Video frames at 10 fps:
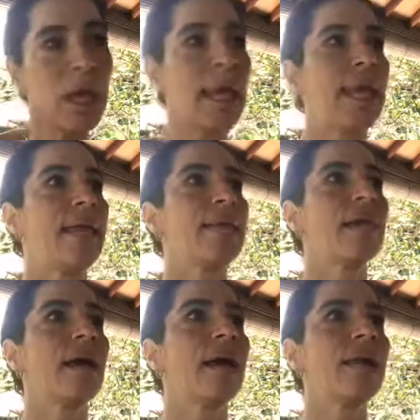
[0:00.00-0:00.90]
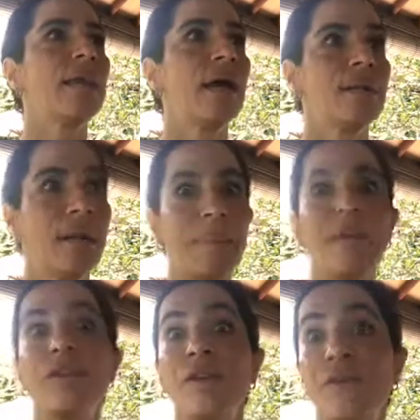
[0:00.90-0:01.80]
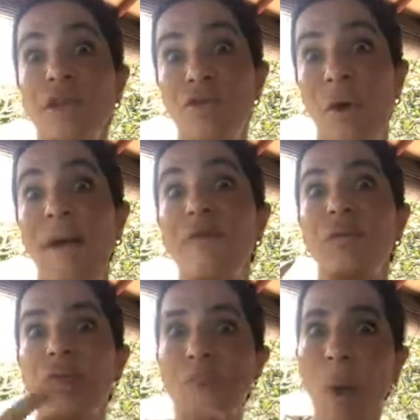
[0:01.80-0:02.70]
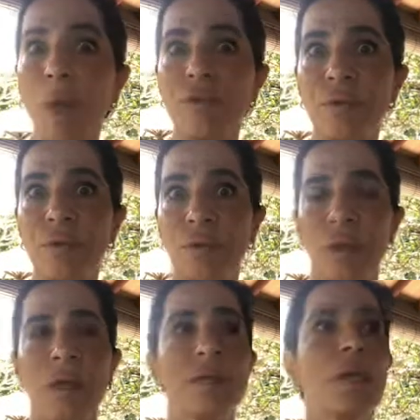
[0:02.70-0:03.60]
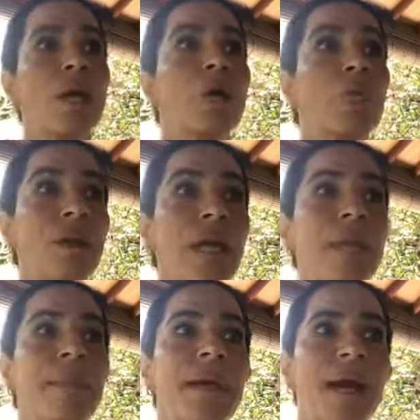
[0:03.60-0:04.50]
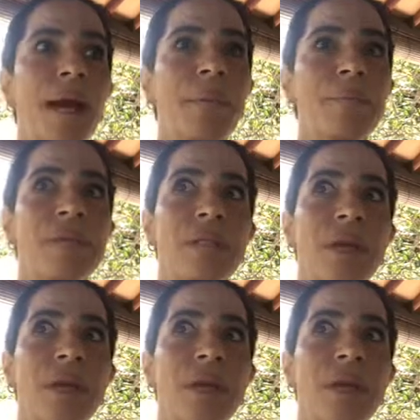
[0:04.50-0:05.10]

in the ability of that you have to respond to things, really becomes